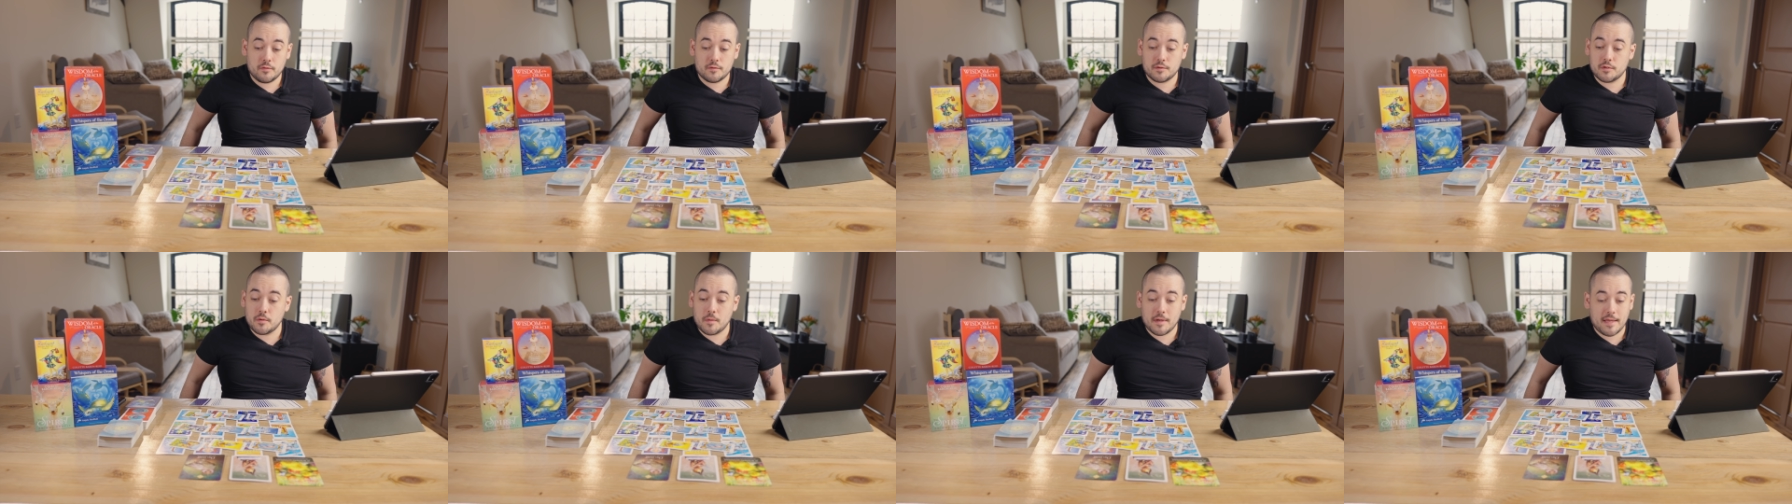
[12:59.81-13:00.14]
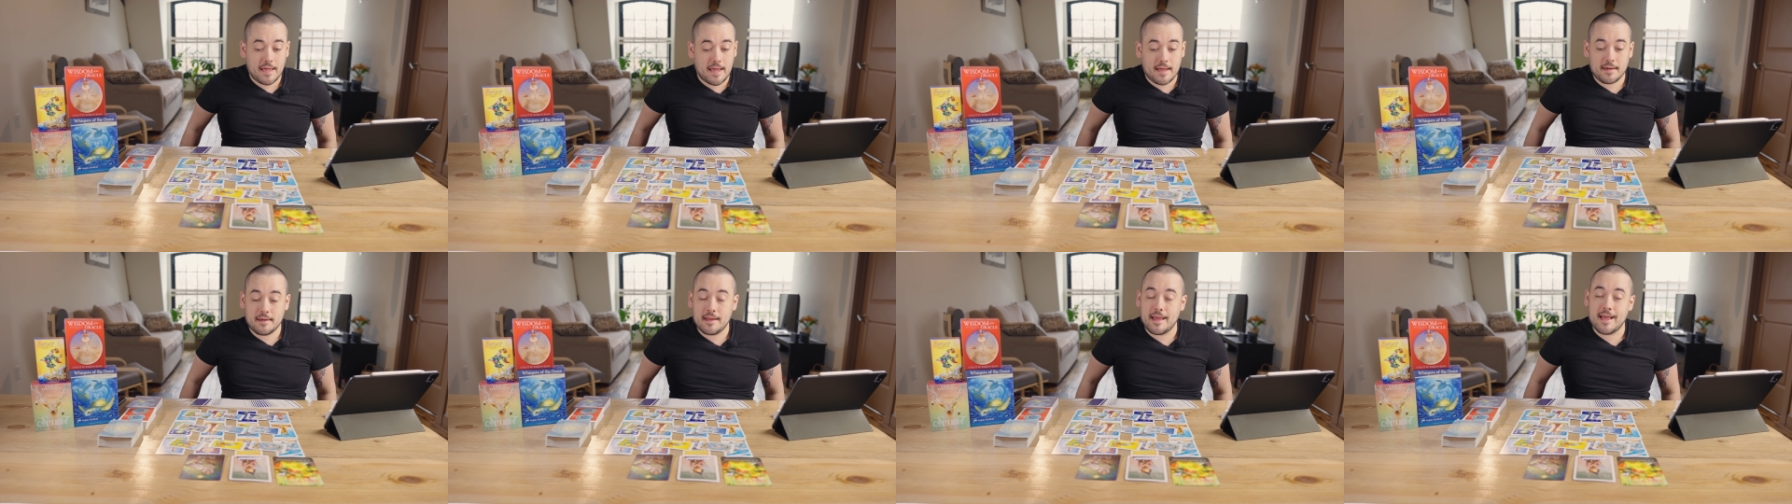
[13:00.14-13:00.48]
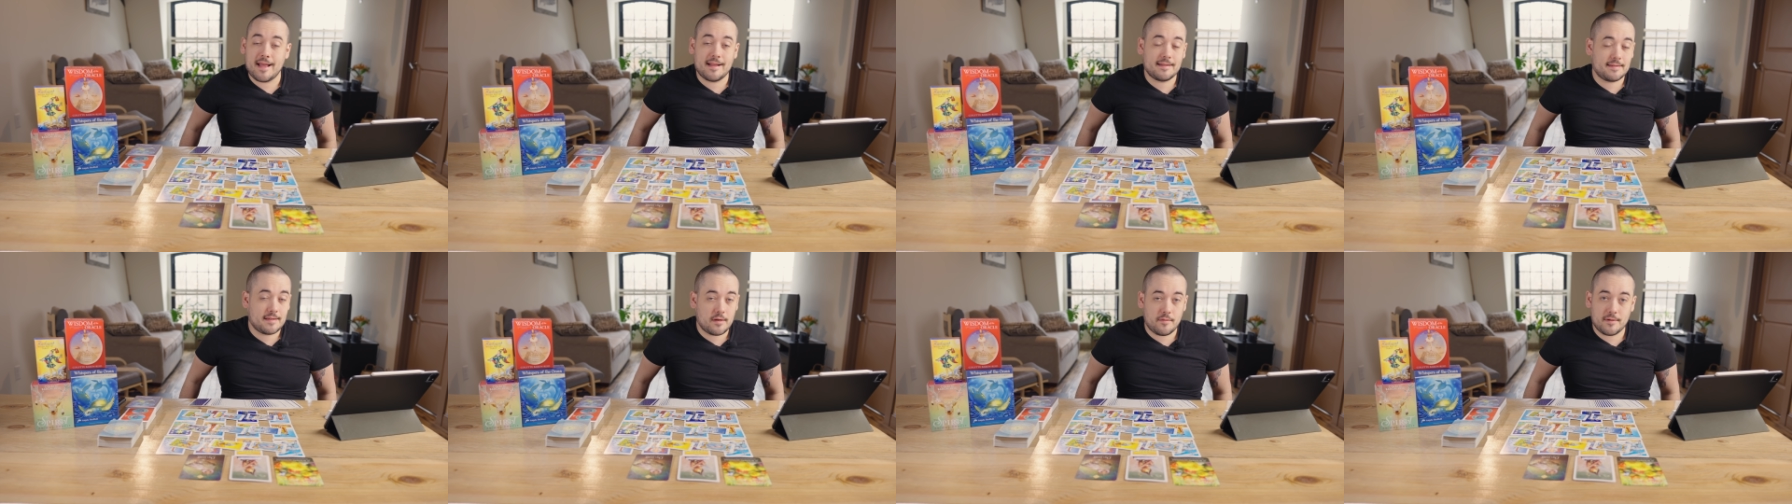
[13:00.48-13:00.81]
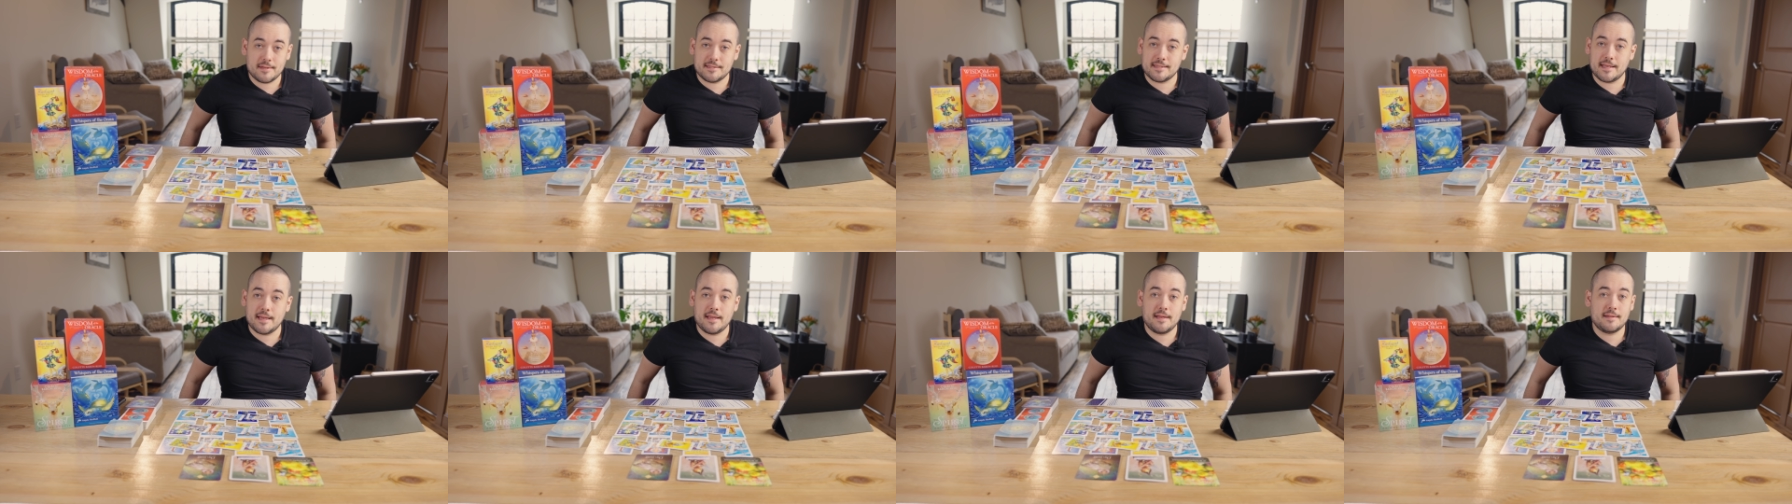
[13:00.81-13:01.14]
So again, as I always
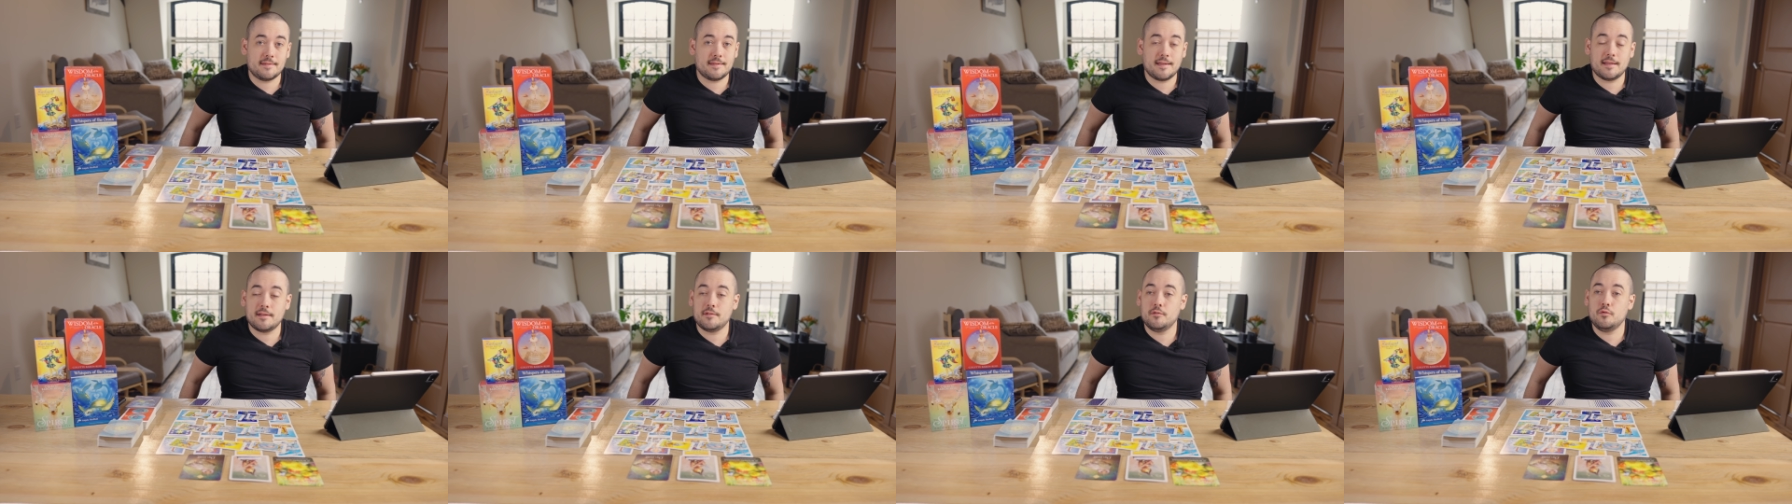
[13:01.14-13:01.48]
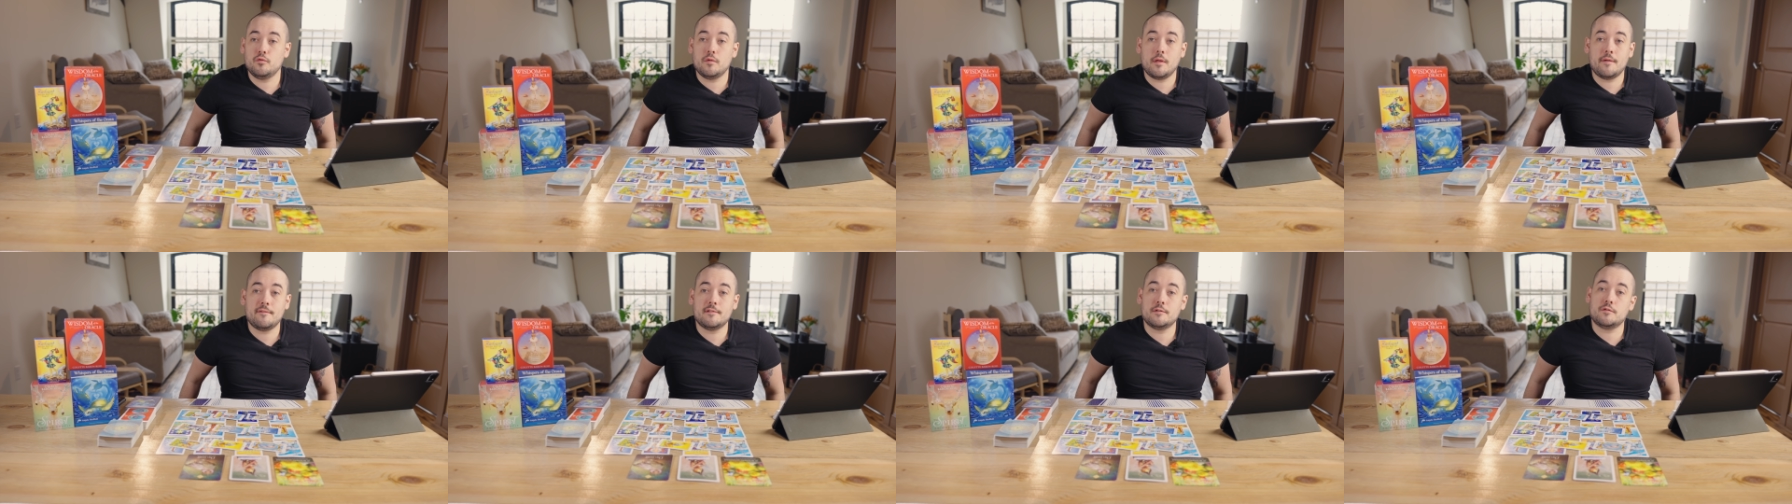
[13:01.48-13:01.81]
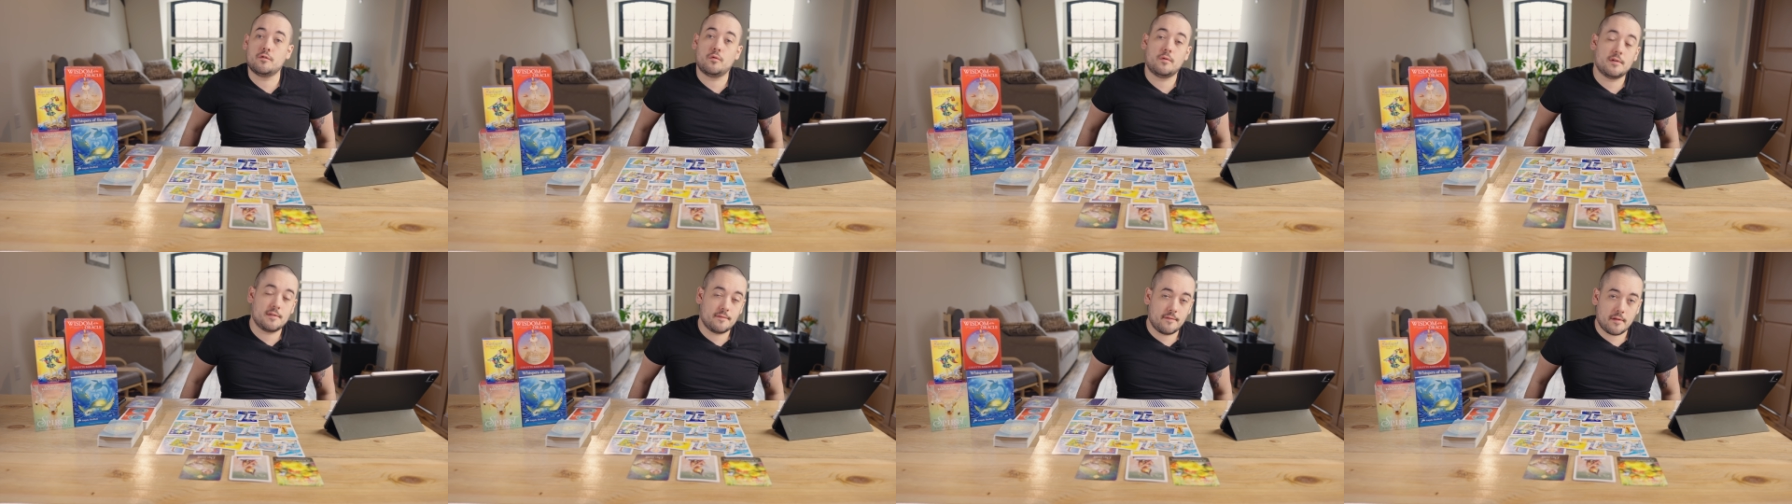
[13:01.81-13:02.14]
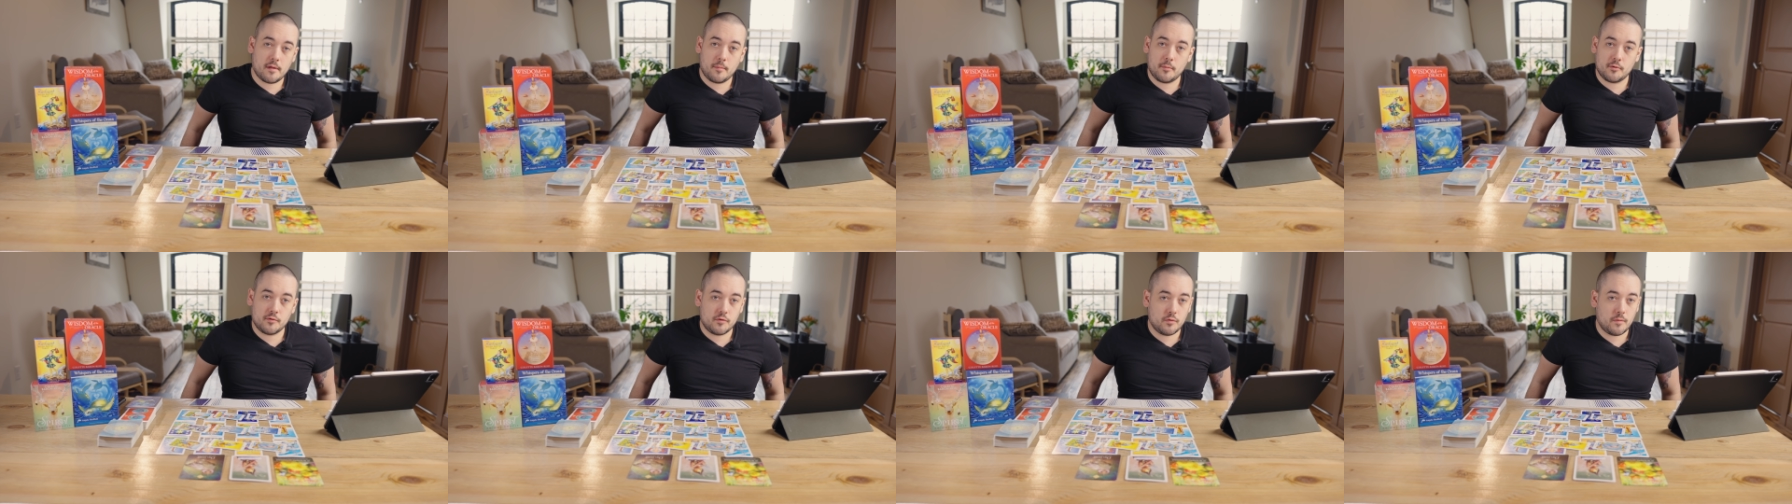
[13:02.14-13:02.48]
say, it's like new love is always
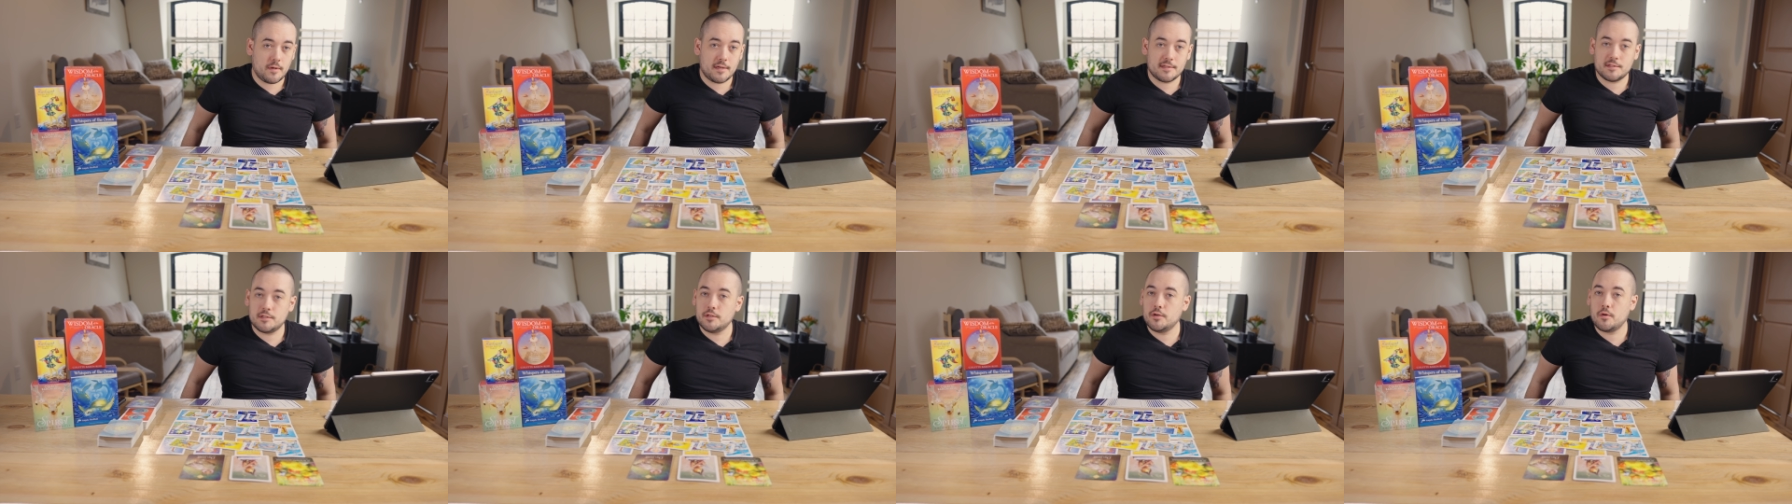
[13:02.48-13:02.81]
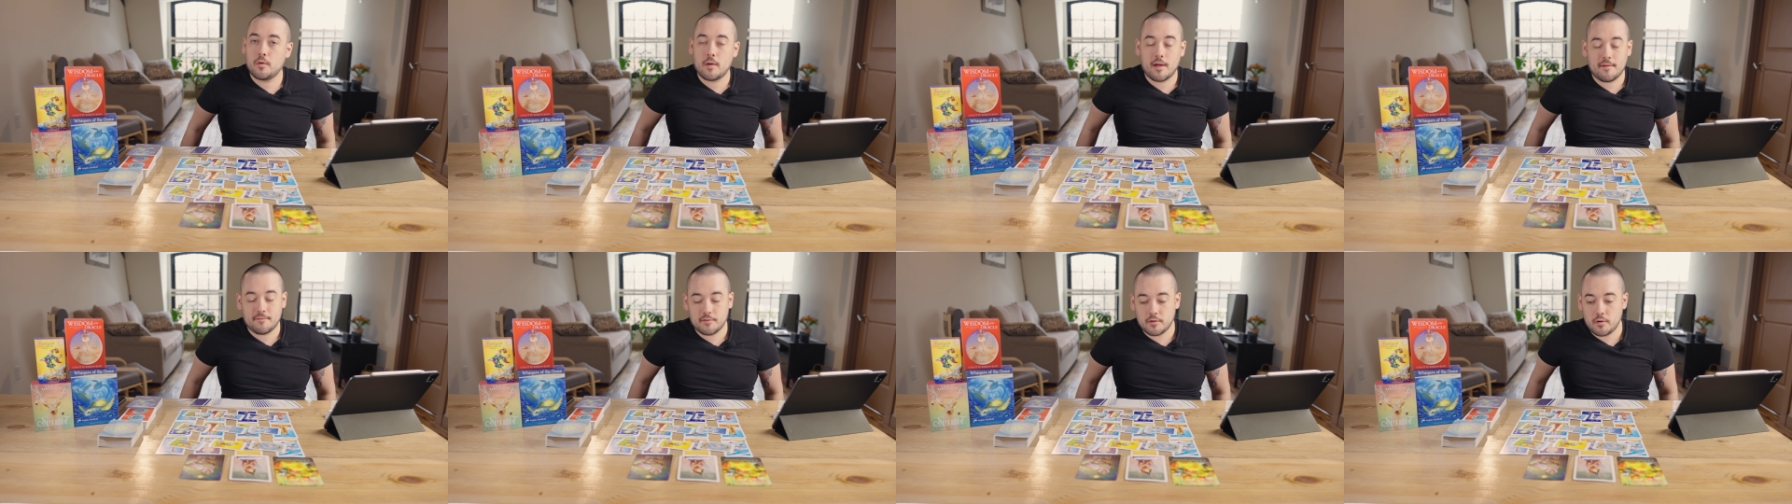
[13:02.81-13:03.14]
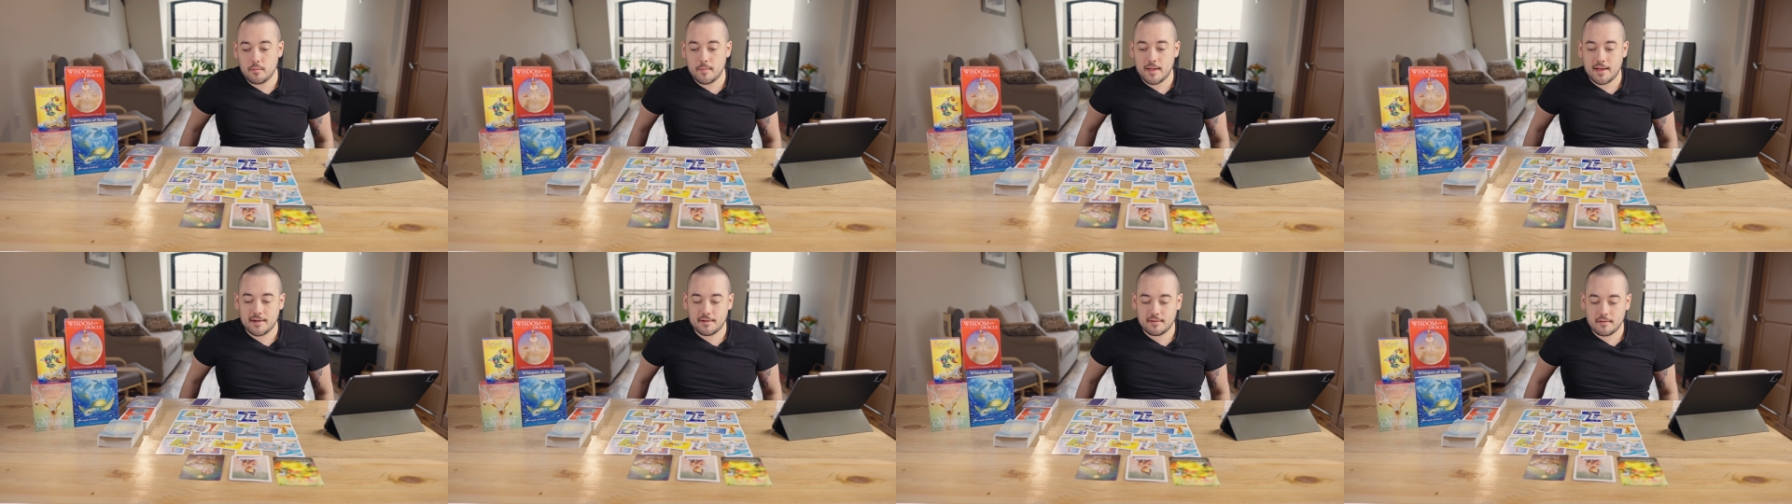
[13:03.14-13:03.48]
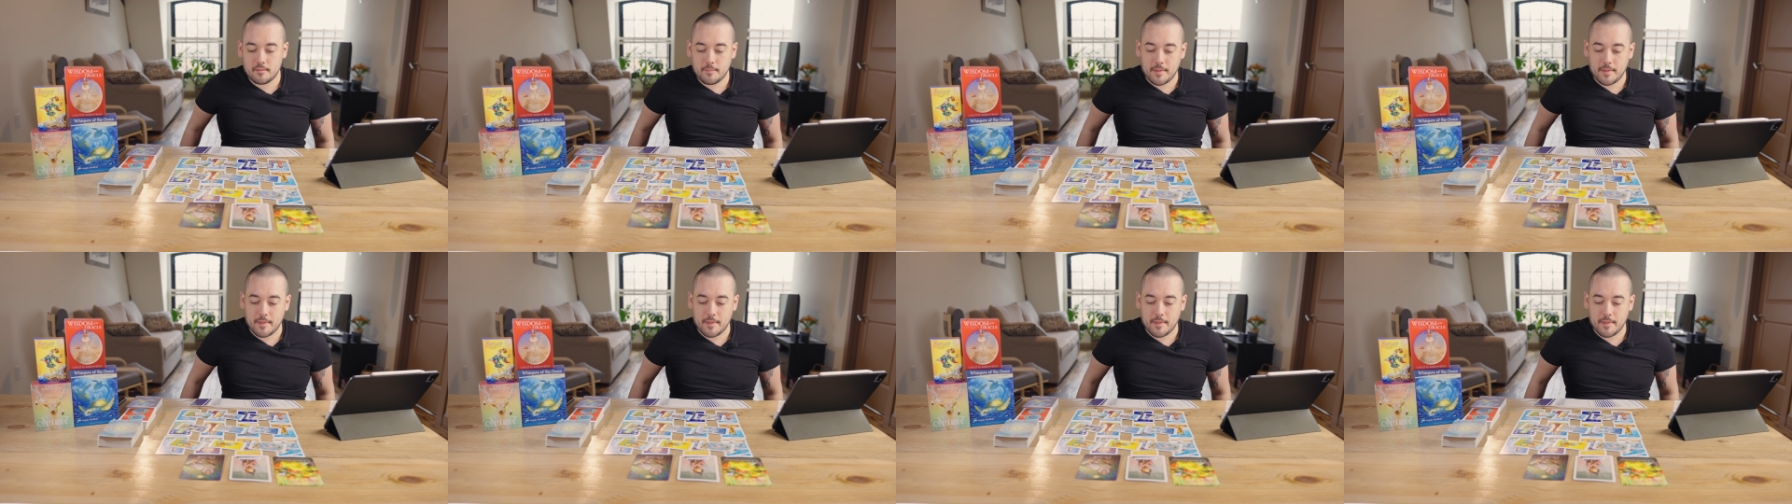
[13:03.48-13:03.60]
available to us. You don't have to go back to the